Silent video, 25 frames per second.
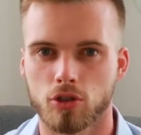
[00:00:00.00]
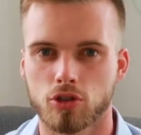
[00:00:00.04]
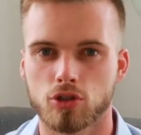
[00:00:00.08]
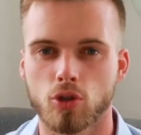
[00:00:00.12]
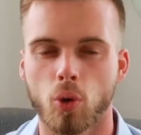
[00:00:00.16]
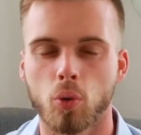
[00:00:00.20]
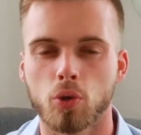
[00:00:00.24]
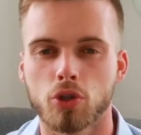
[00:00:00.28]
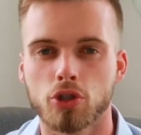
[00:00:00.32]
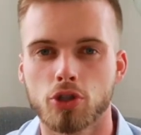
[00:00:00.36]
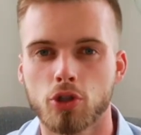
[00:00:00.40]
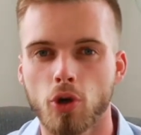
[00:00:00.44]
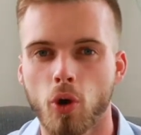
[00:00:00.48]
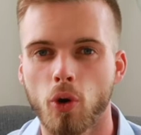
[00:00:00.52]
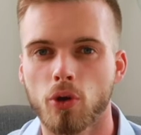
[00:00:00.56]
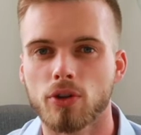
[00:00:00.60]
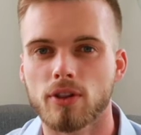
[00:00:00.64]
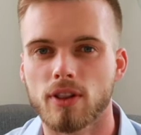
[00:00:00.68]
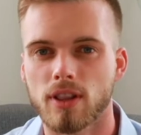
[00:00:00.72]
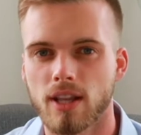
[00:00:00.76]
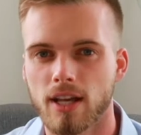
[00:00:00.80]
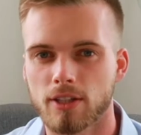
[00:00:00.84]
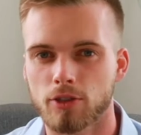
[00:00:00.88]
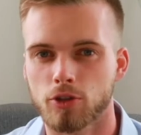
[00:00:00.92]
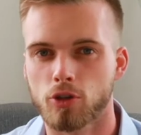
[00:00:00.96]
So
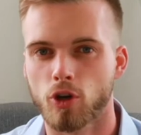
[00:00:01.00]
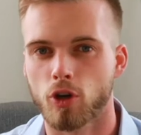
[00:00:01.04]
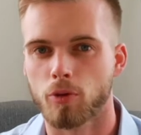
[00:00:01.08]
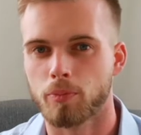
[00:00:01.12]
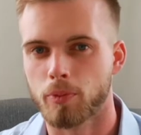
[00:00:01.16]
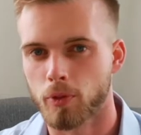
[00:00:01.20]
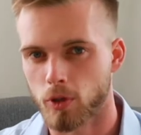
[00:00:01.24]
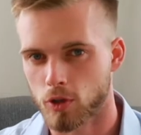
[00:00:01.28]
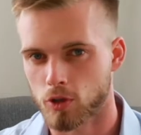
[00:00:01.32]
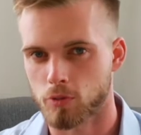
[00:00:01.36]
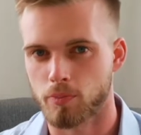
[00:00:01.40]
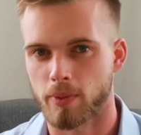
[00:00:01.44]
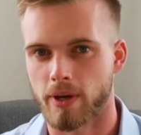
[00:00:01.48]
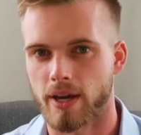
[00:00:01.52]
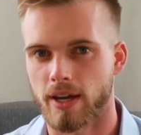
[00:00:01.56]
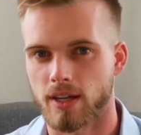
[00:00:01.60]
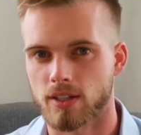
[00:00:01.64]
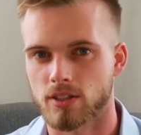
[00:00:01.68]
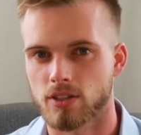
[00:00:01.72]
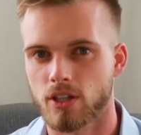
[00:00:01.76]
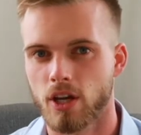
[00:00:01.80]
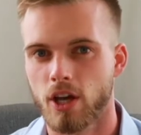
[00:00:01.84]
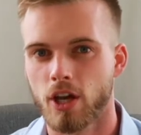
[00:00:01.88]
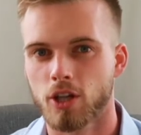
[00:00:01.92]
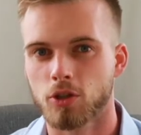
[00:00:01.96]
don't let your
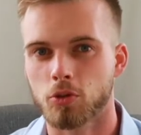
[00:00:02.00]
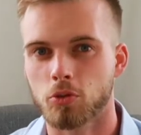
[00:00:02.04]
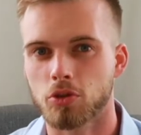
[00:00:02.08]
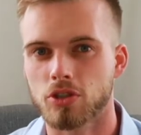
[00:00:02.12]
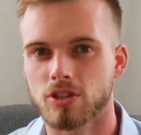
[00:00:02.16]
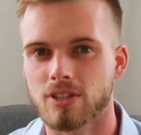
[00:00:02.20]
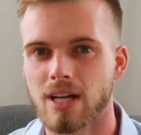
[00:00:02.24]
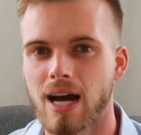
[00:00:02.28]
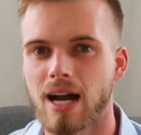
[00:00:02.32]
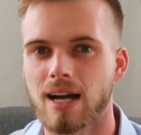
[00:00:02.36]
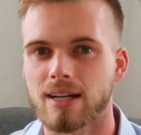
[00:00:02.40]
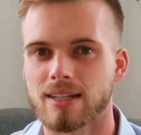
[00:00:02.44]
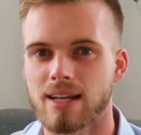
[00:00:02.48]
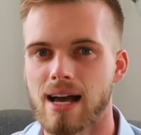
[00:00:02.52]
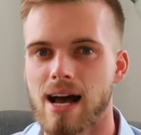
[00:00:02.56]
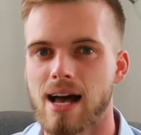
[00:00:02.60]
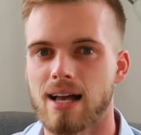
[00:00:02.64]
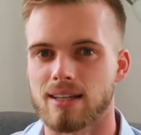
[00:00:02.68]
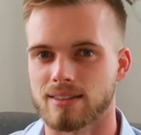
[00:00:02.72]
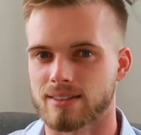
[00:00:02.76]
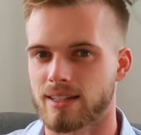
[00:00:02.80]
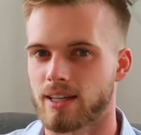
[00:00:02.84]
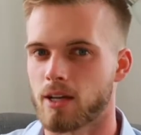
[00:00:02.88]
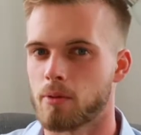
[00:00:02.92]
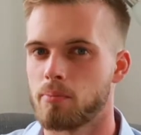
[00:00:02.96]
prospects to start
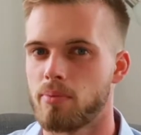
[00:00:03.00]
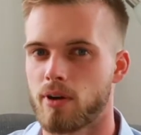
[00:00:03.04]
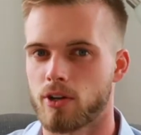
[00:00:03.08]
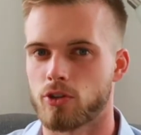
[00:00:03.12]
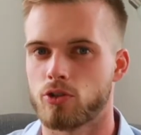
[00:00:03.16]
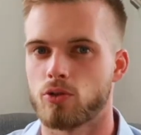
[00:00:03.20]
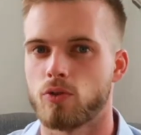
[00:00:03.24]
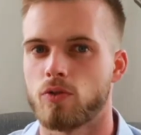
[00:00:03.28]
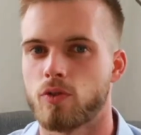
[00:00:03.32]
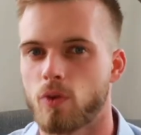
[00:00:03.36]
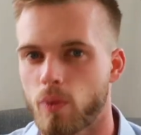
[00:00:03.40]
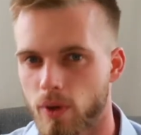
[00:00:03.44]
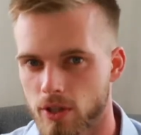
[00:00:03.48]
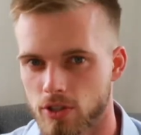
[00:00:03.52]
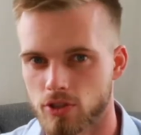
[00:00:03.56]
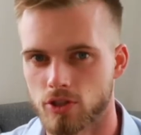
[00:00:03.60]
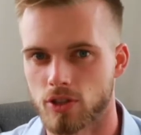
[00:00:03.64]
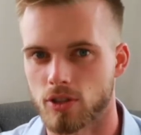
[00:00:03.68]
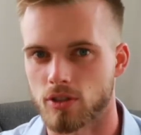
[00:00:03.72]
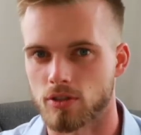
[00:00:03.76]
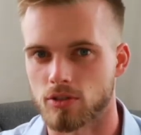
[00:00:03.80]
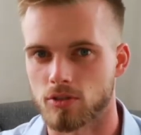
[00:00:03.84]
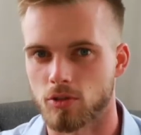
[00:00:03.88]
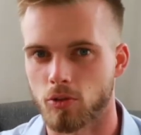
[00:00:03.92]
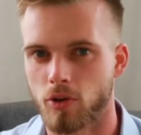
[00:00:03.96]
asking a bunch of
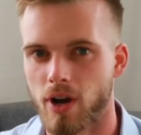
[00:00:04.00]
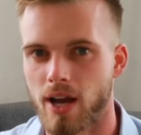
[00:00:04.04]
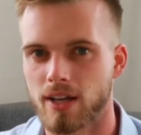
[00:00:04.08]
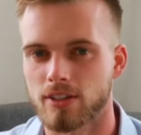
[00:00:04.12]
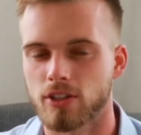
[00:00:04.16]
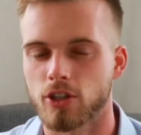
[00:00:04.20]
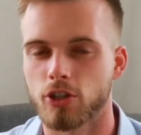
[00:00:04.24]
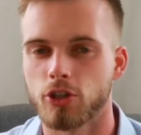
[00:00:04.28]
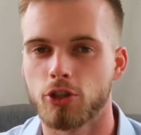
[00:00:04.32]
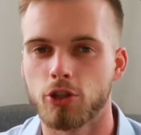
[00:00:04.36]
questions, right?